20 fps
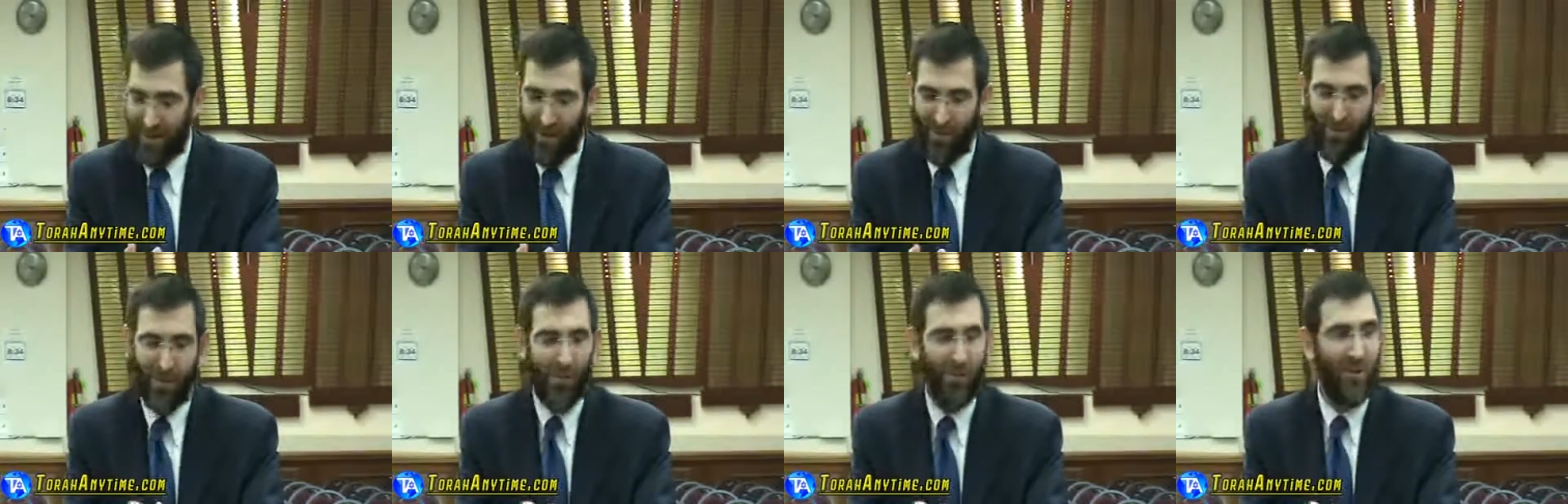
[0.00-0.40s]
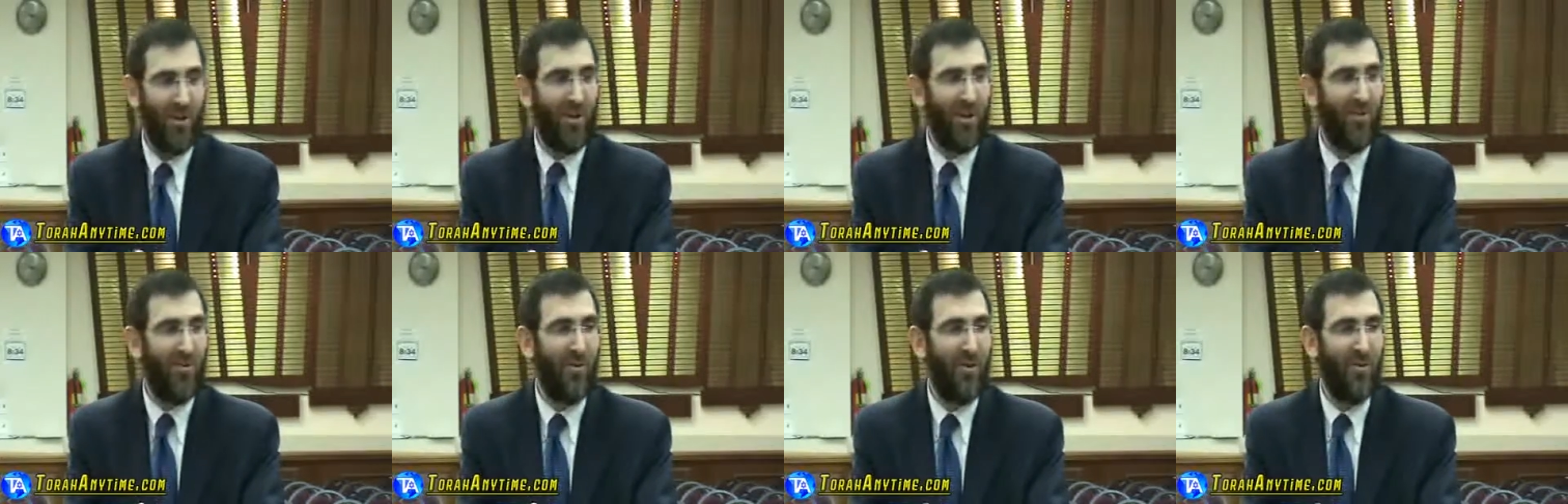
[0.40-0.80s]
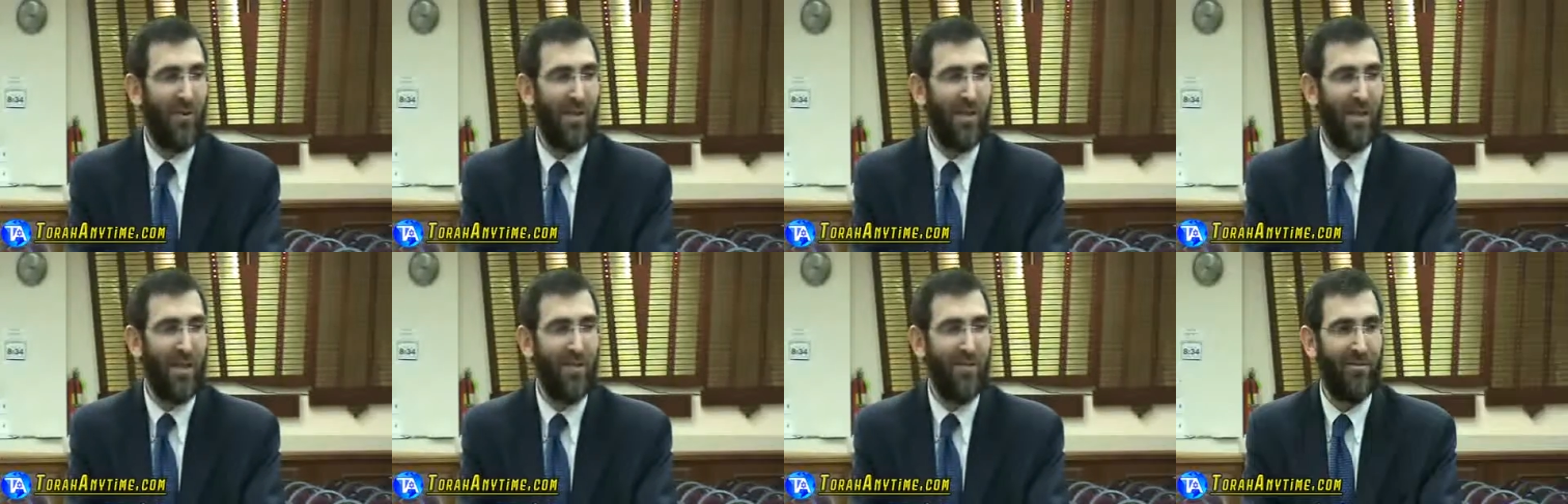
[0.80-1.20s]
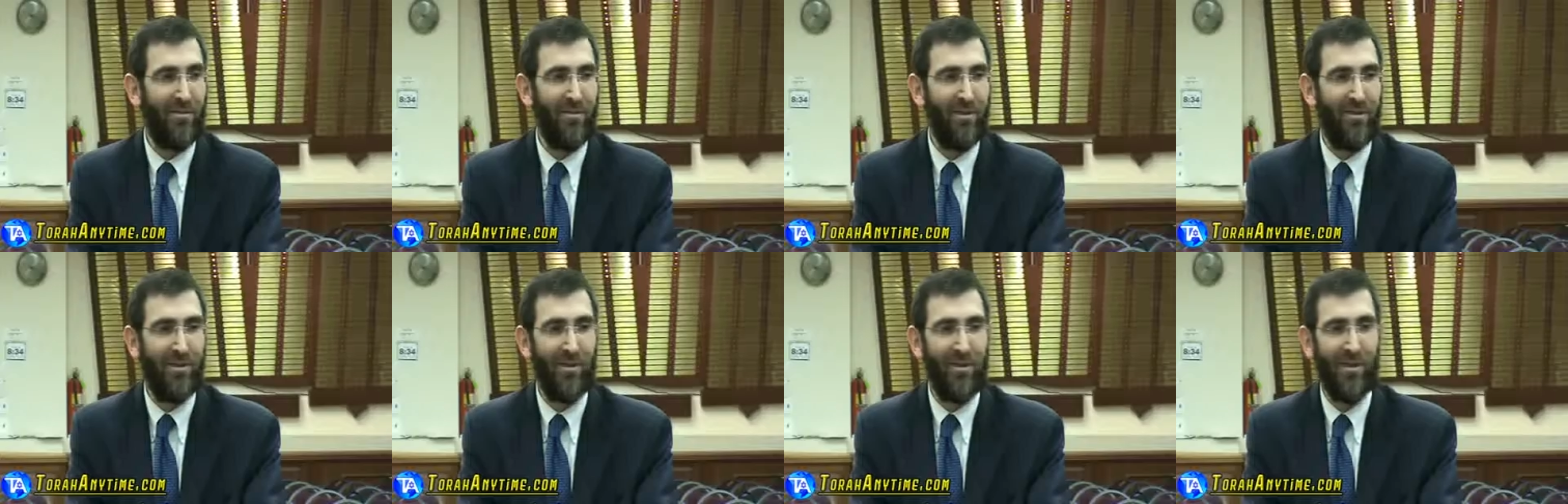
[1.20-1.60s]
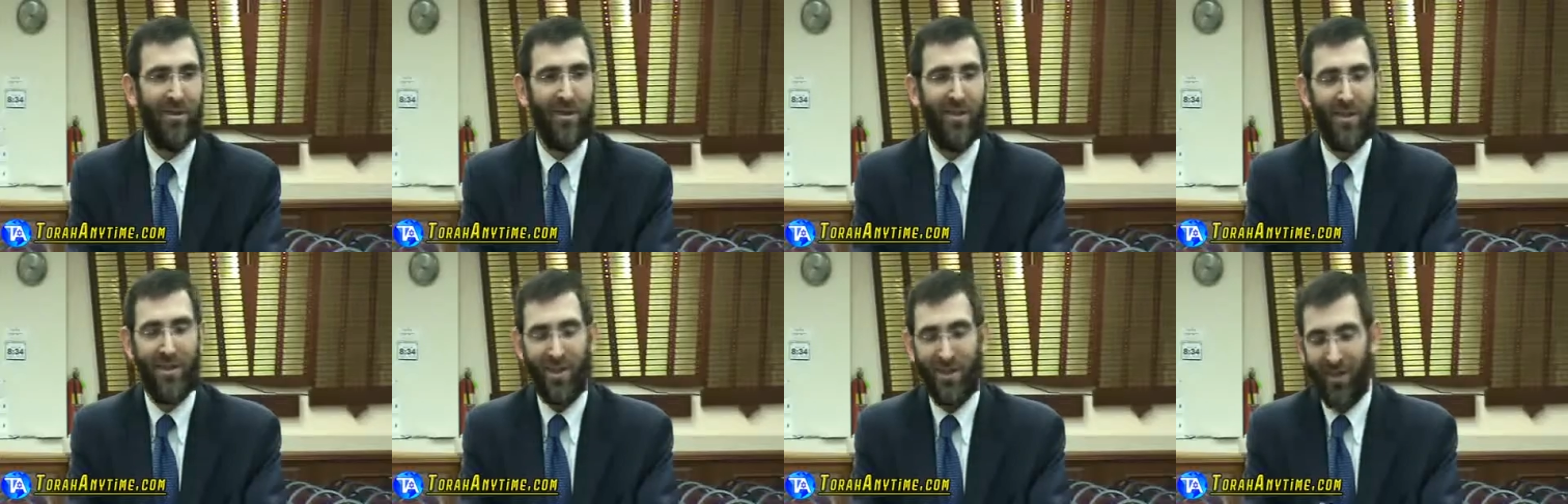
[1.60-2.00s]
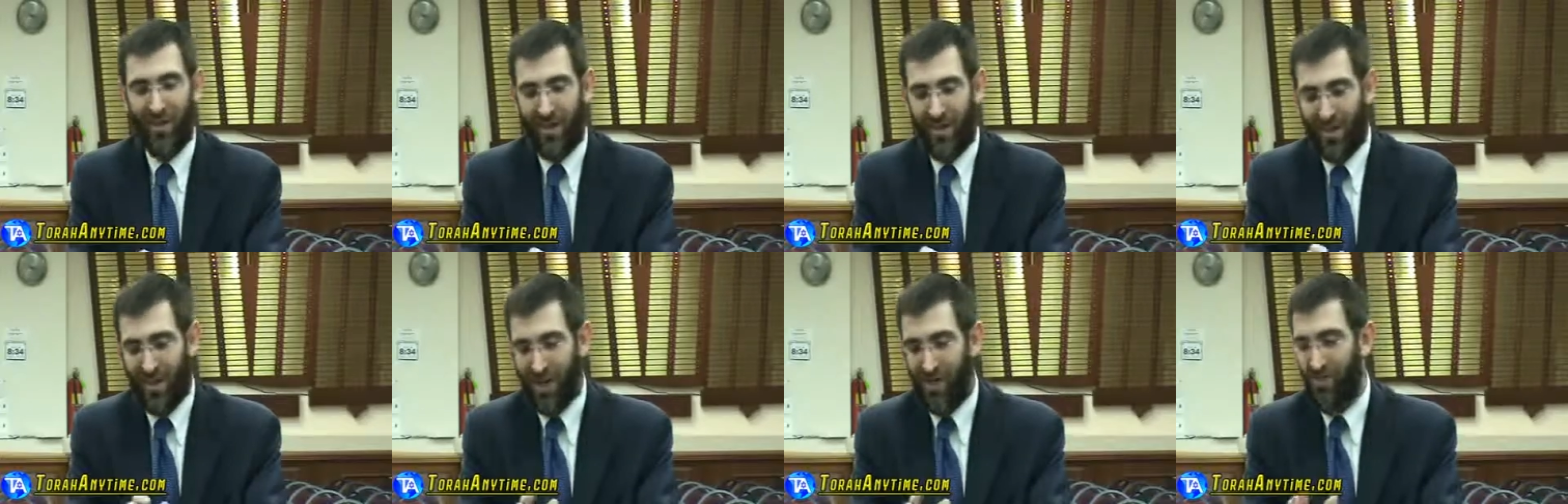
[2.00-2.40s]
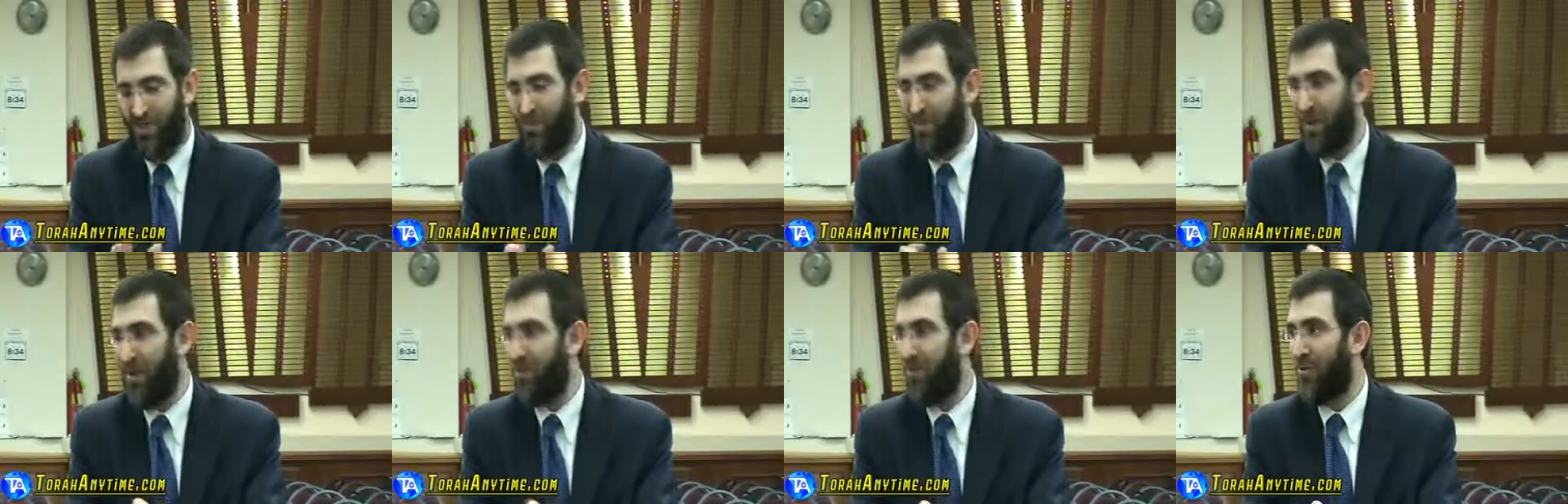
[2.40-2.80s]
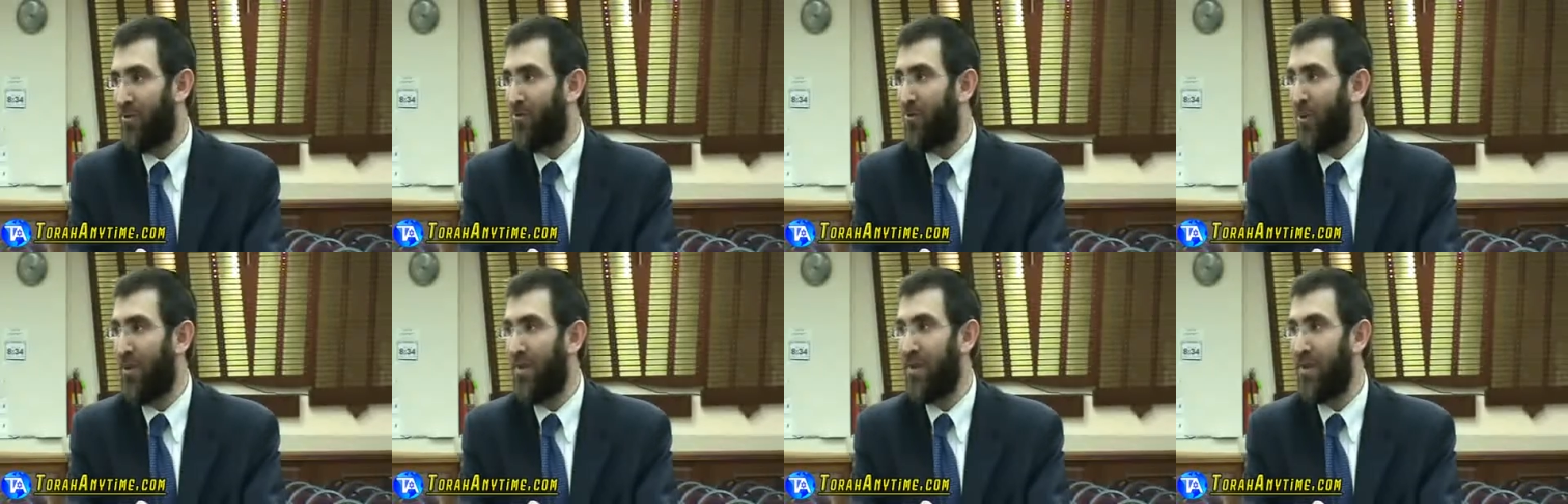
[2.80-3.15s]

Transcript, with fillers: an opportunity to control myself. And as we mentioned,